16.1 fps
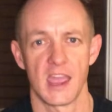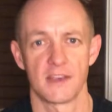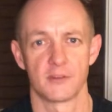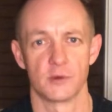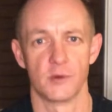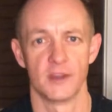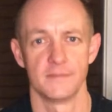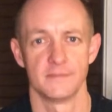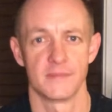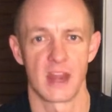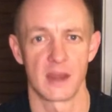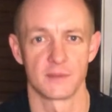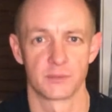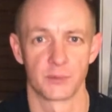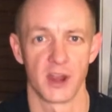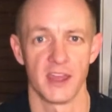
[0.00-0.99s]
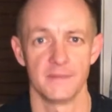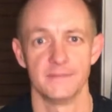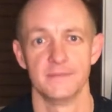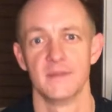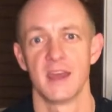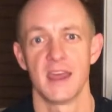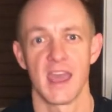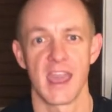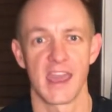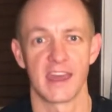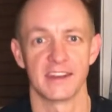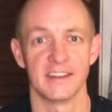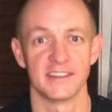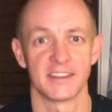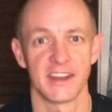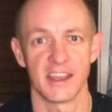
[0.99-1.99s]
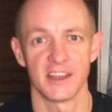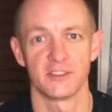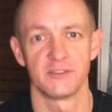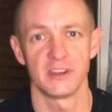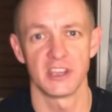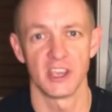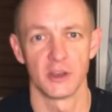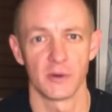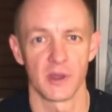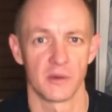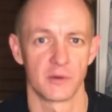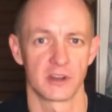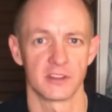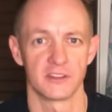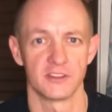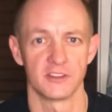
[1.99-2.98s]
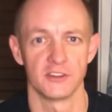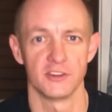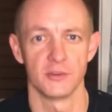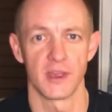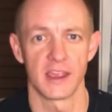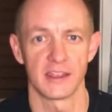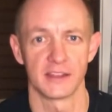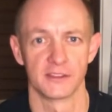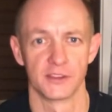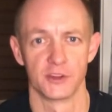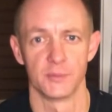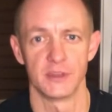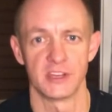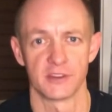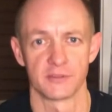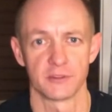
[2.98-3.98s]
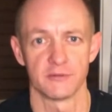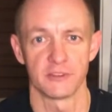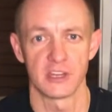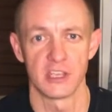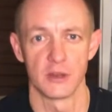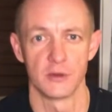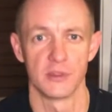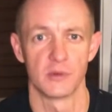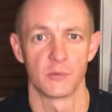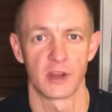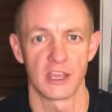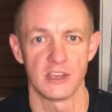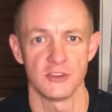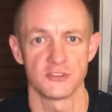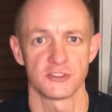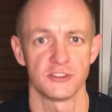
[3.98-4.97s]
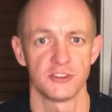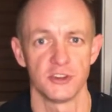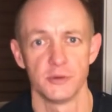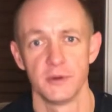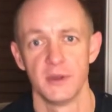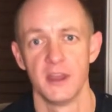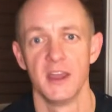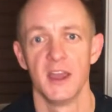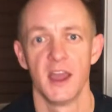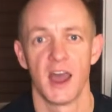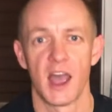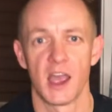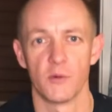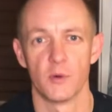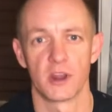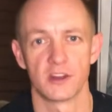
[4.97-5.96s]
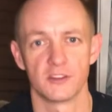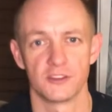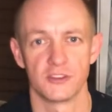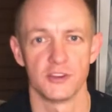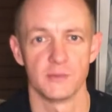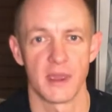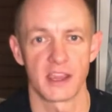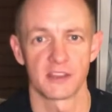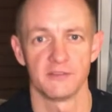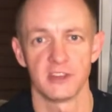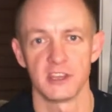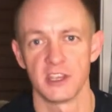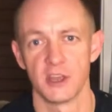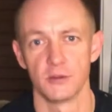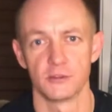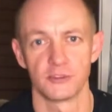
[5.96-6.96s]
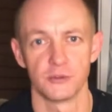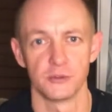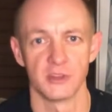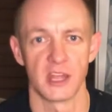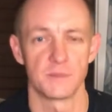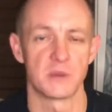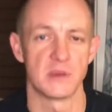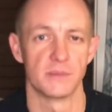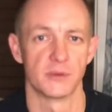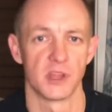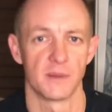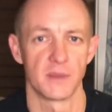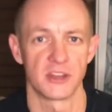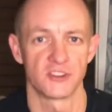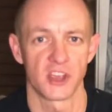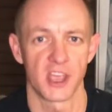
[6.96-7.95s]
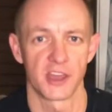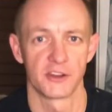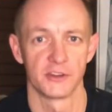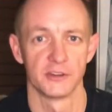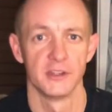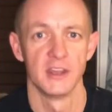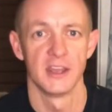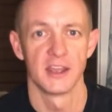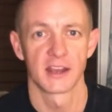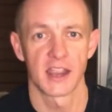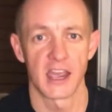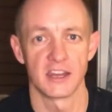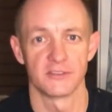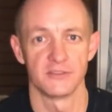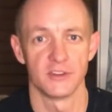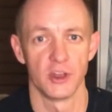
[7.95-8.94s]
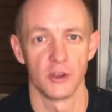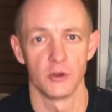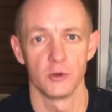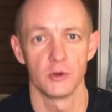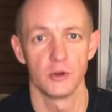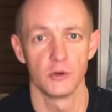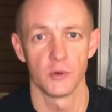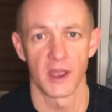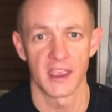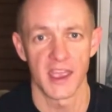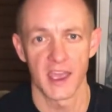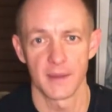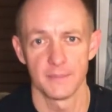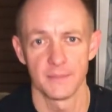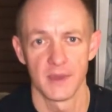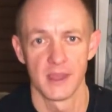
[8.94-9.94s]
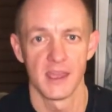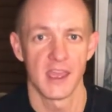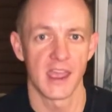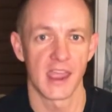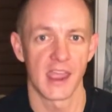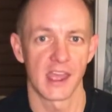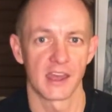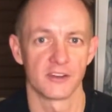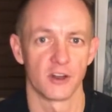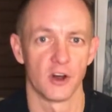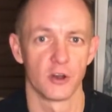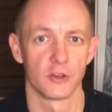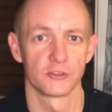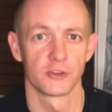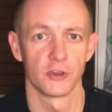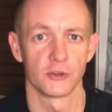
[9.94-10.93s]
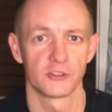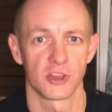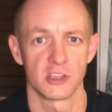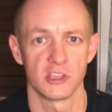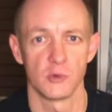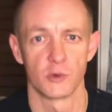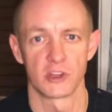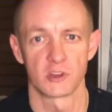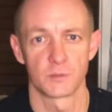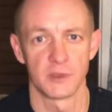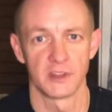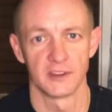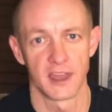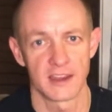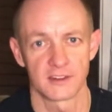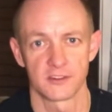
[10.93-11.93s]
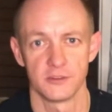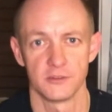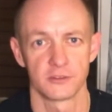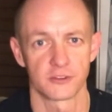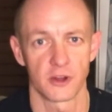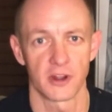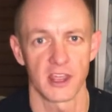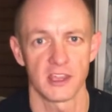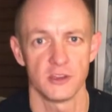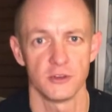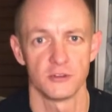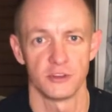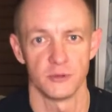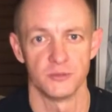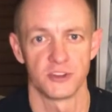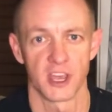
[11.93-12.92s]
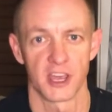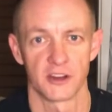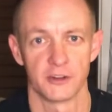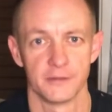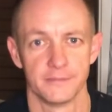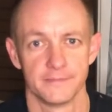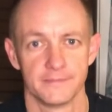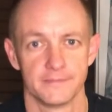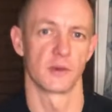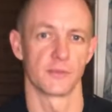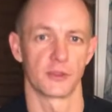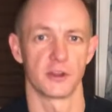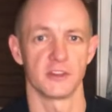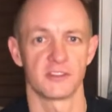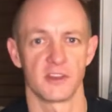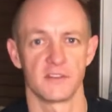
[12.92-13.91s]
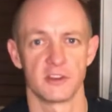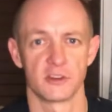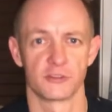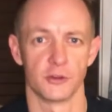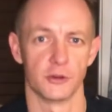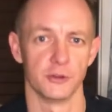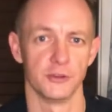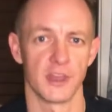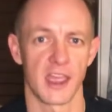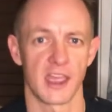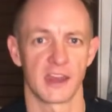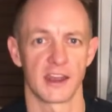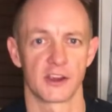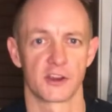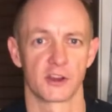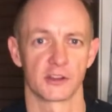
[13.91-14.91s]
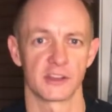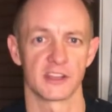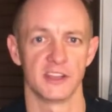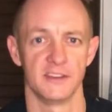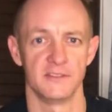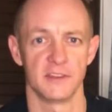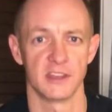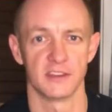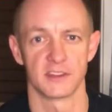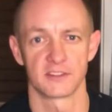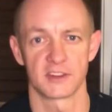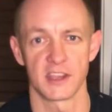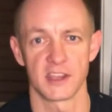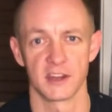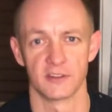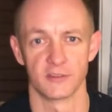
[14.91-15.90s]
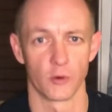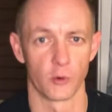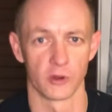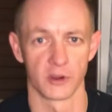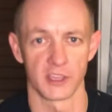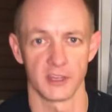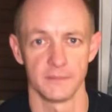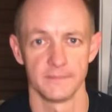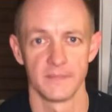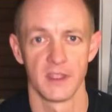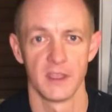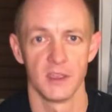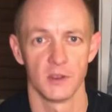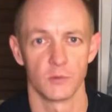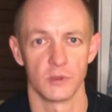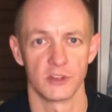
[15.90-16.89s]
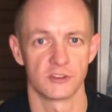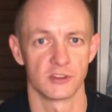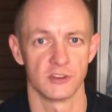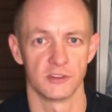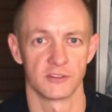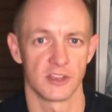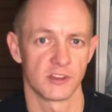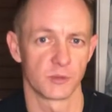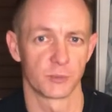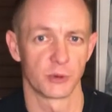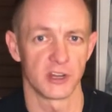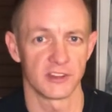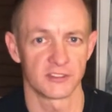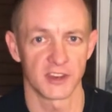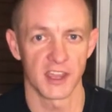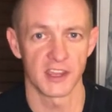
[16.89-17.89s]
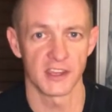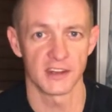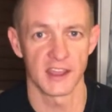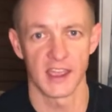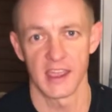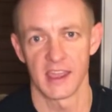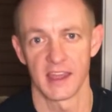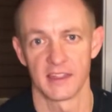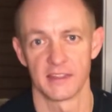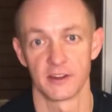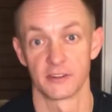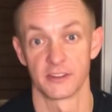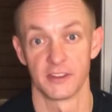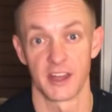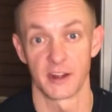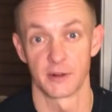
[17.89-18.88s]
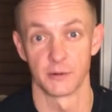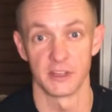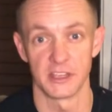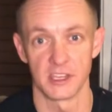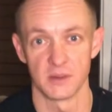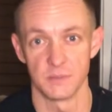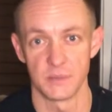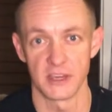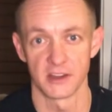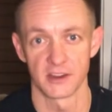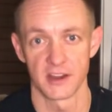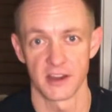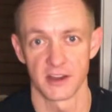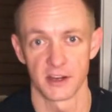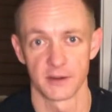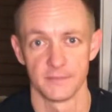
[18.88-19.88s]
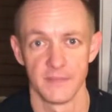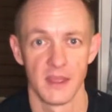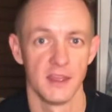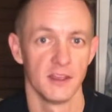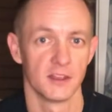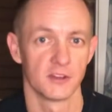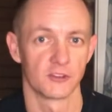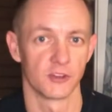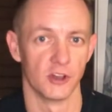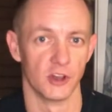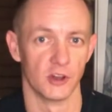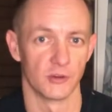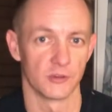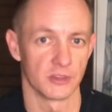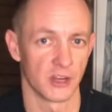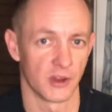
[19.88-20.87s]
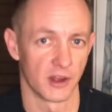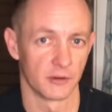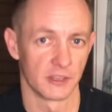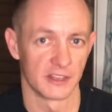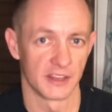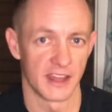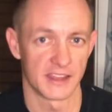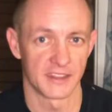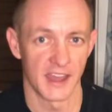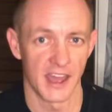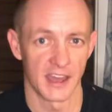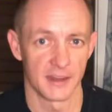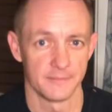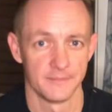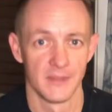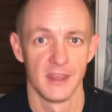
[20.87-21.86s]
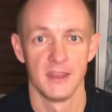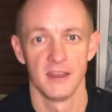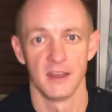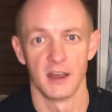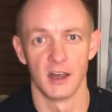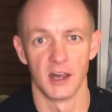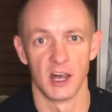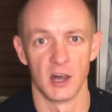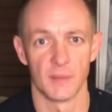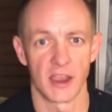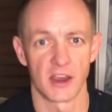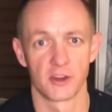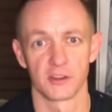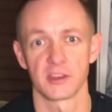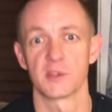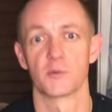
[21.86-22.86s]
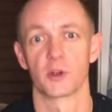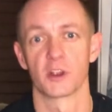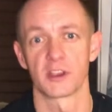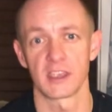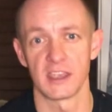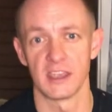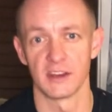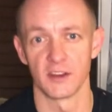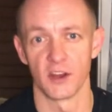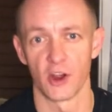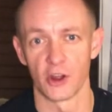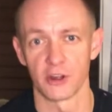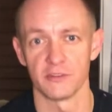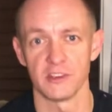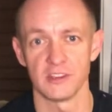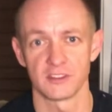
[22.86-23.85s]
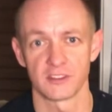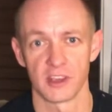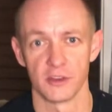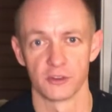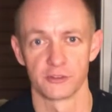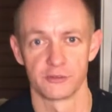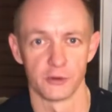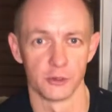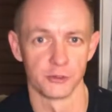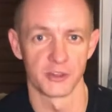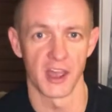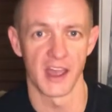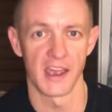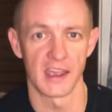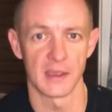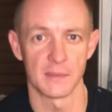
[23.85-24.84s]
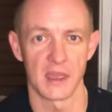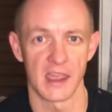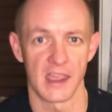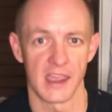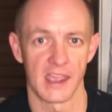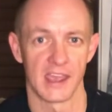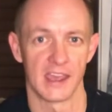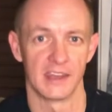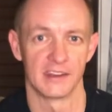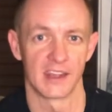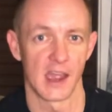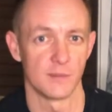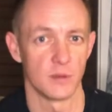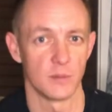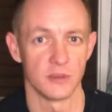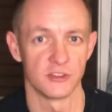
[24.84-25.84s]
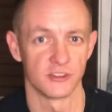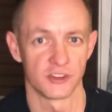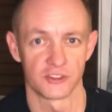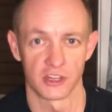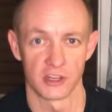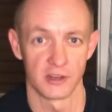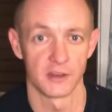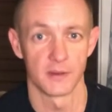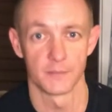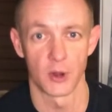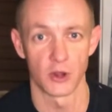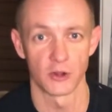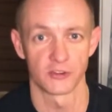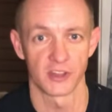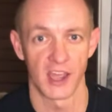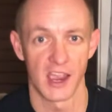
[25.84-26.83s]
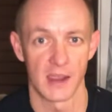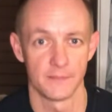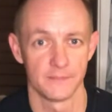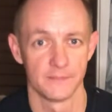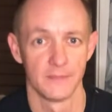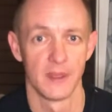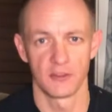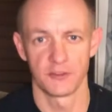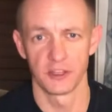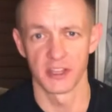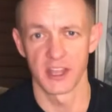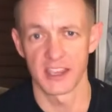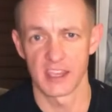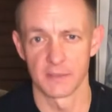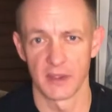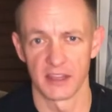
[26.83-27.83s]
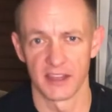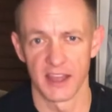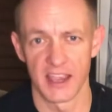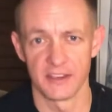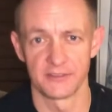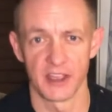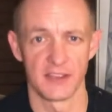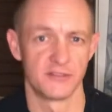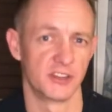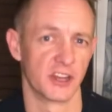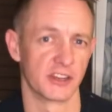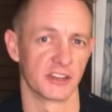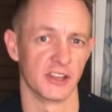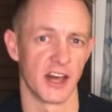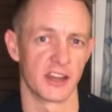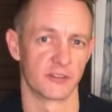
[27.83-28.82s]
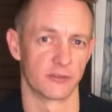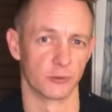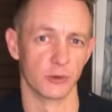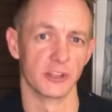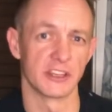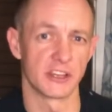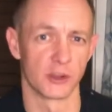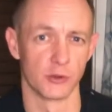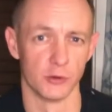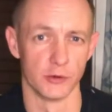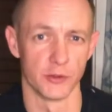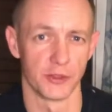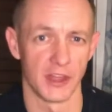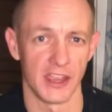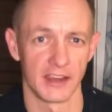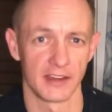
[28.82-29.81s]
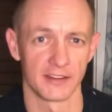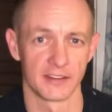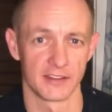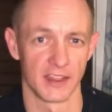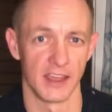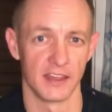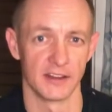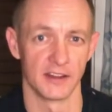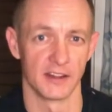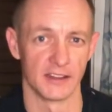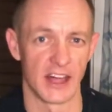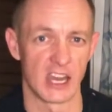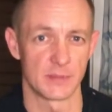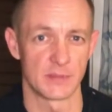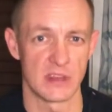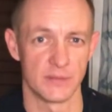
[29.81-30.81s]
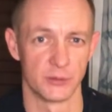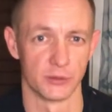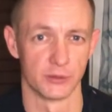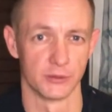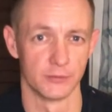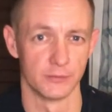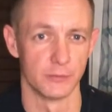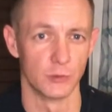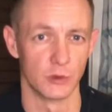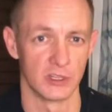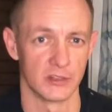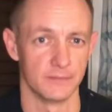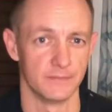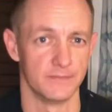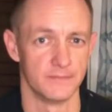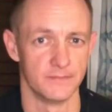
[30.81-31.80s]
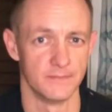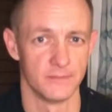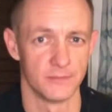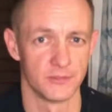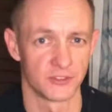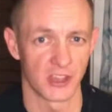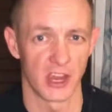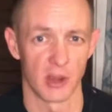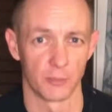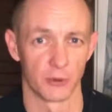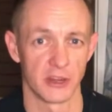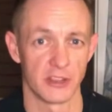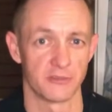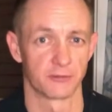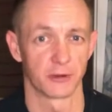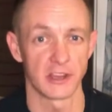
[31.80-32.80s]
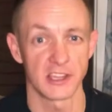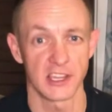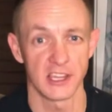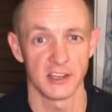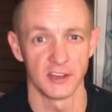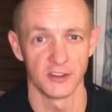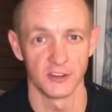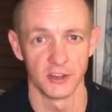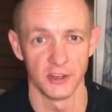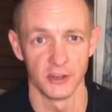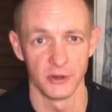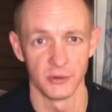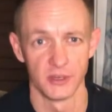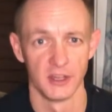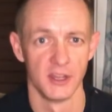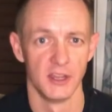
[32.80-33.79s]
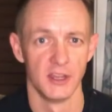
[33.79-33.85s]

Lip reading: Hey everyone, my name's Brett, and in today's video I wanted to do a little bit different video than what I usually do. I wanted to make a video to let people on my channel kind of know who I am and also tell you what it's been like to start a YouTube channel. So I'm 37 years old and I currently live in the state of Oregon, which it's a pretty state and there's a lot of really good beer here. So, I really like that. I currently work in RV sales full-time and I'm a musician part-time. I feel like in my life I've done a lot of really cool things that a lot of people would say are pretty freaky to do.